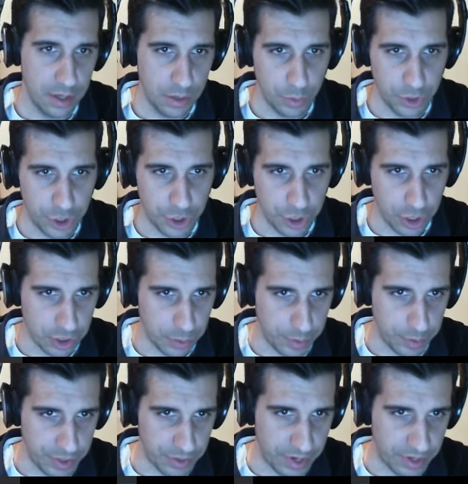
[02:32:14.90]
which should also be
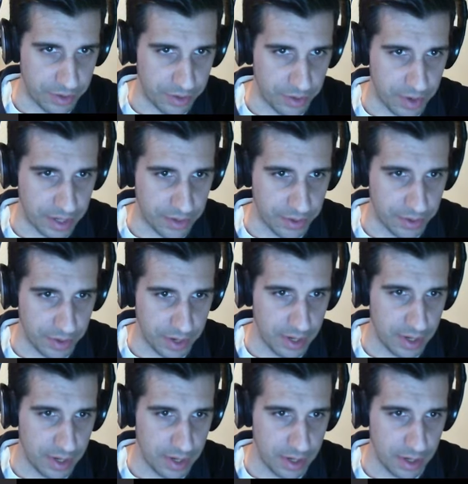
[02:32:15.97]
in the right directory,
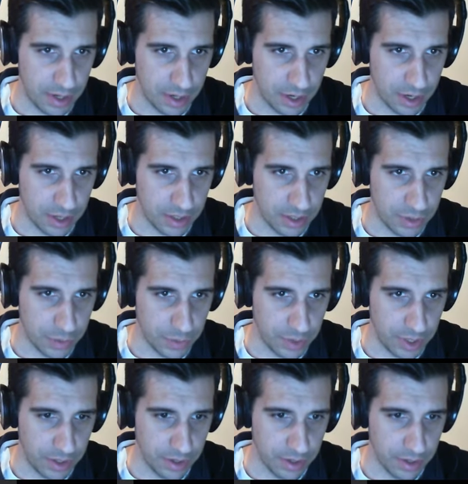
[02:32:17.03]
and not this one
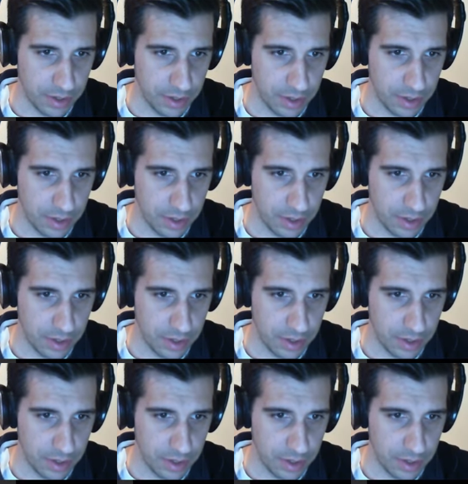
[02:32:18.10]
here.